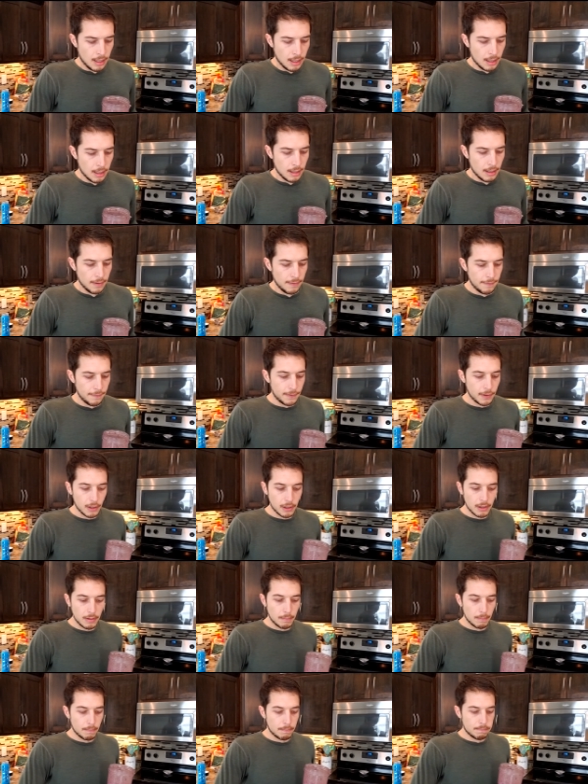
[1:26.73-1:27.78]

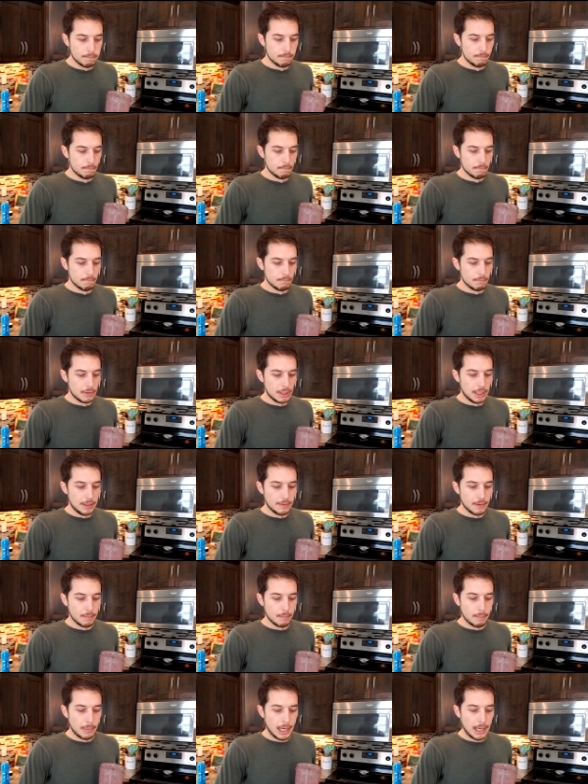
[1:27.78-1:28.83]
Feel even
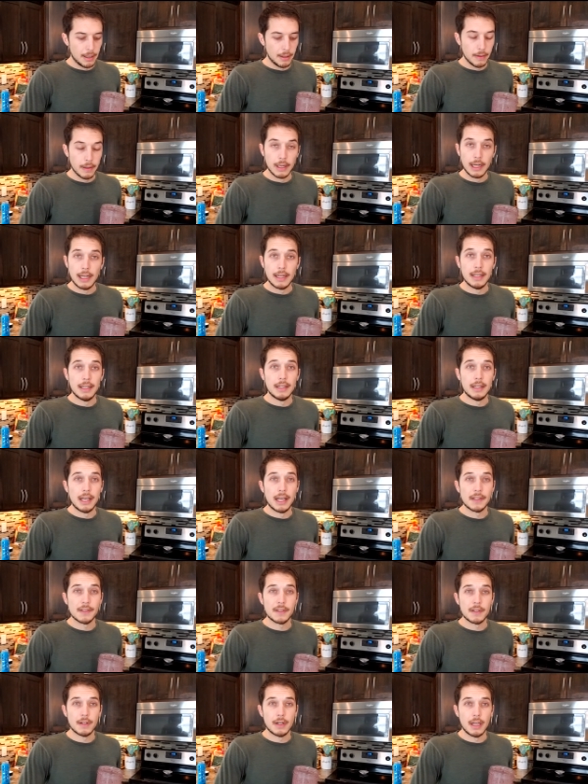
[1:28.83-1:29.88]
better than I did
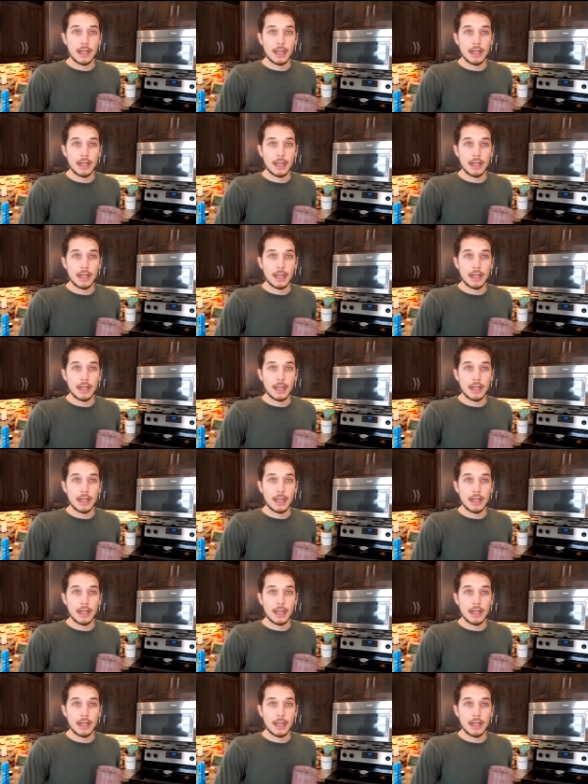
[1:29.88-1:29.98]
yesterday.